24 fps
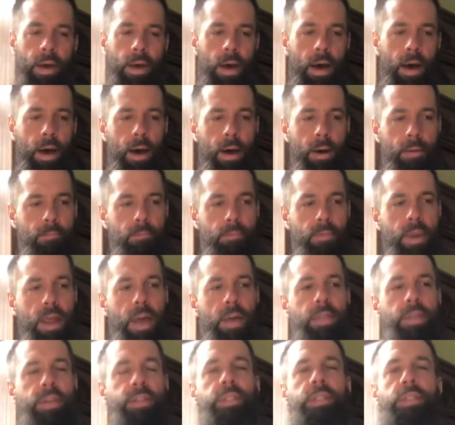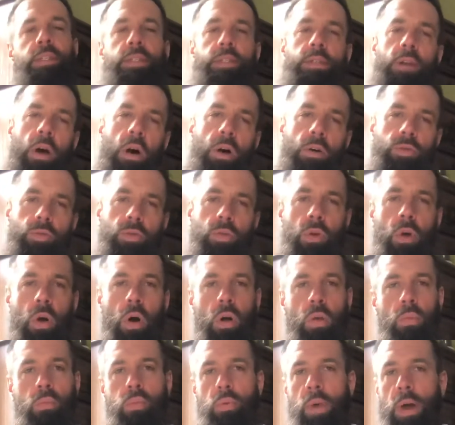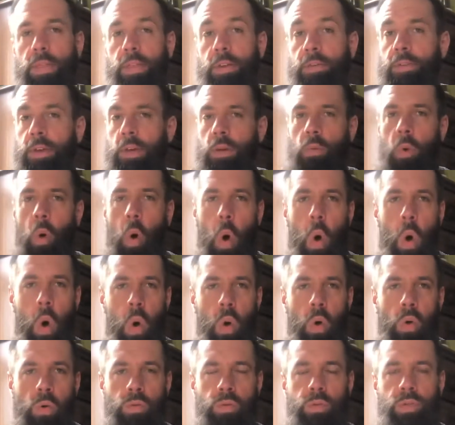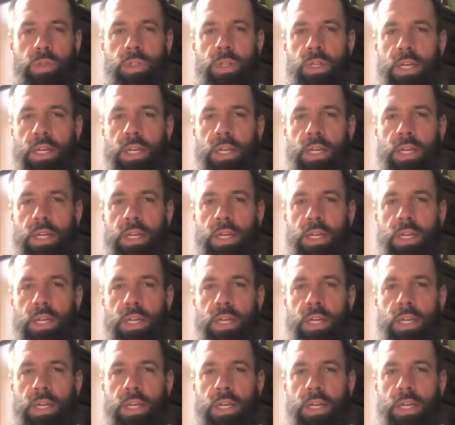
Now this is also called breath of equal holds.